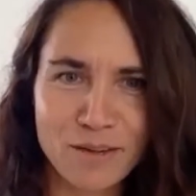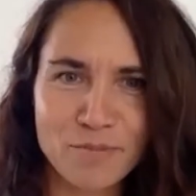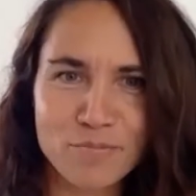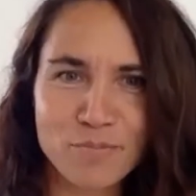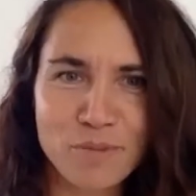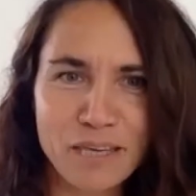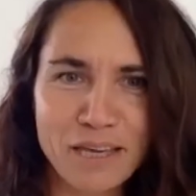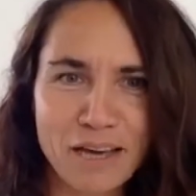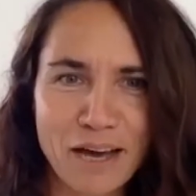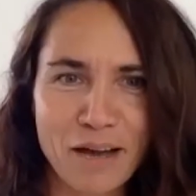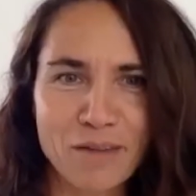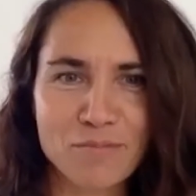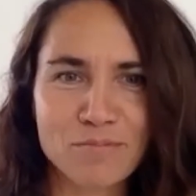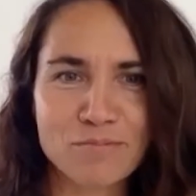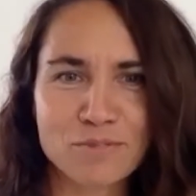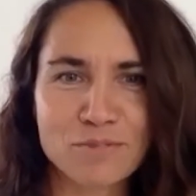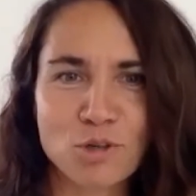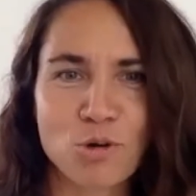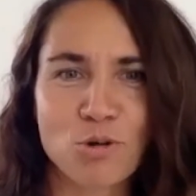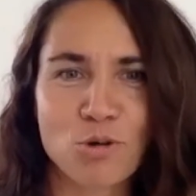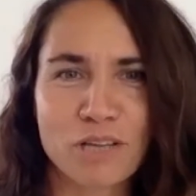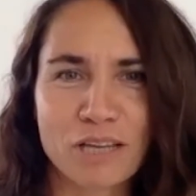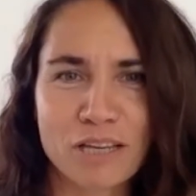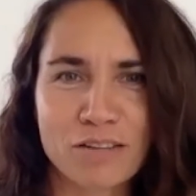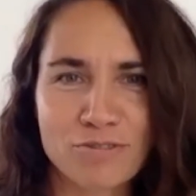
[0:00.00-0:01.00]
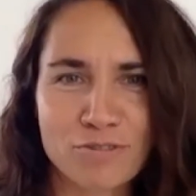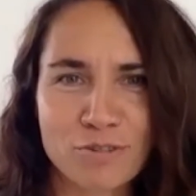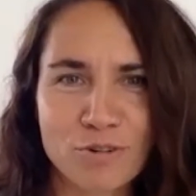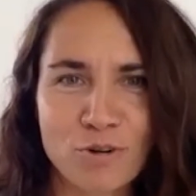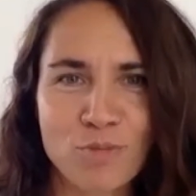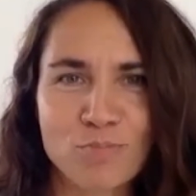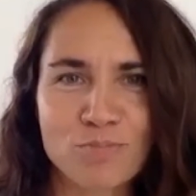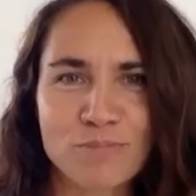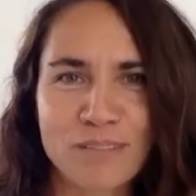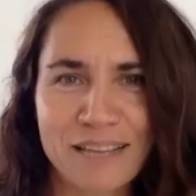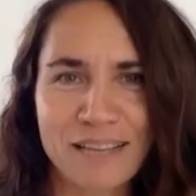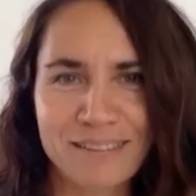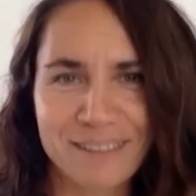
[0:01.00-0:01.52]
Me, I'm talking
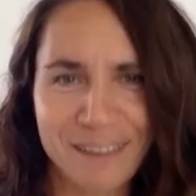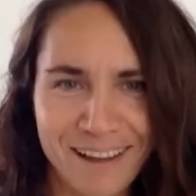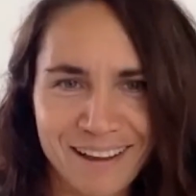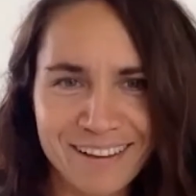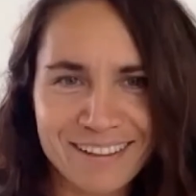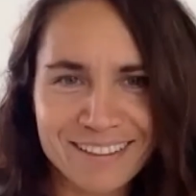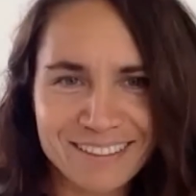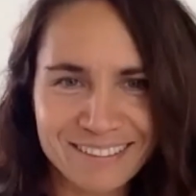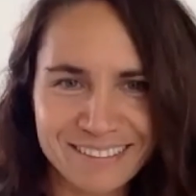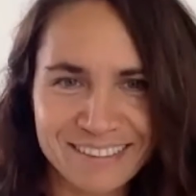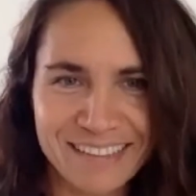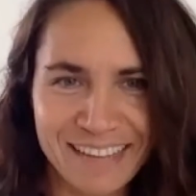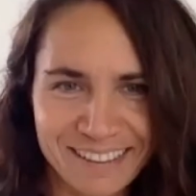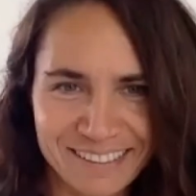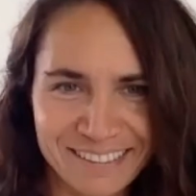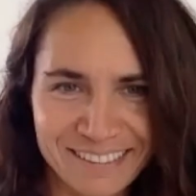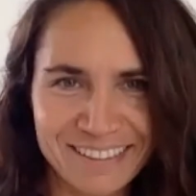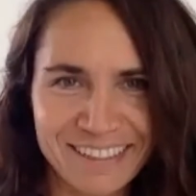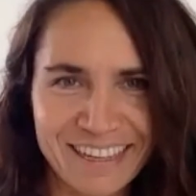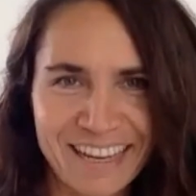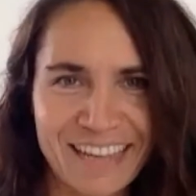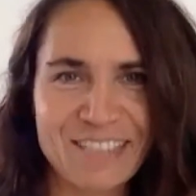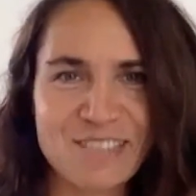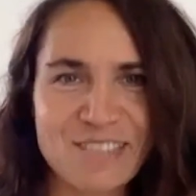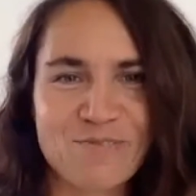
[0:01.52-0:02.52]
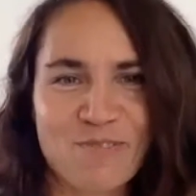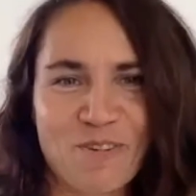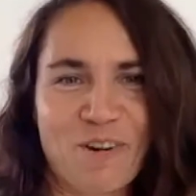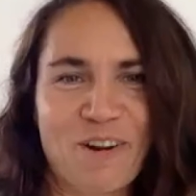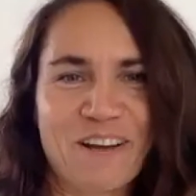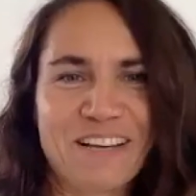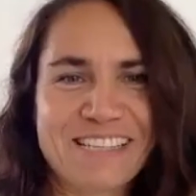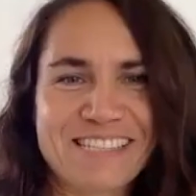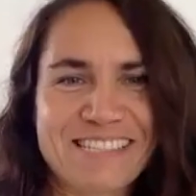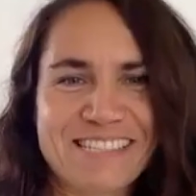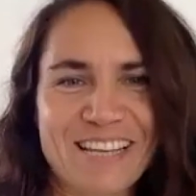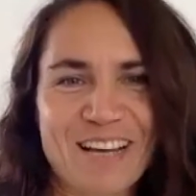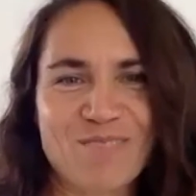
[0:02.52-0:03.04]
from Den Haag, the Netherlands, for
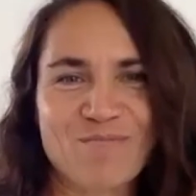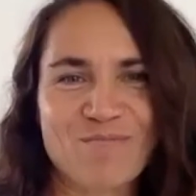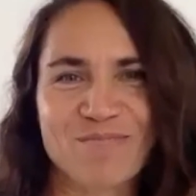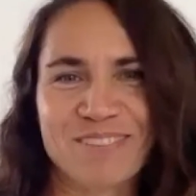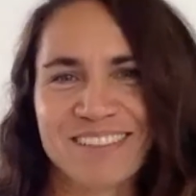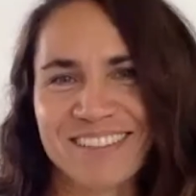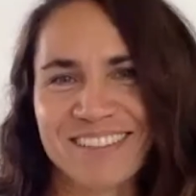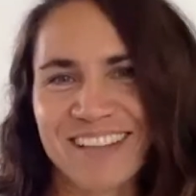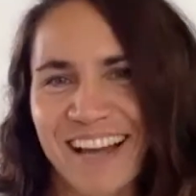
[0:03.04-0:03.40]
example.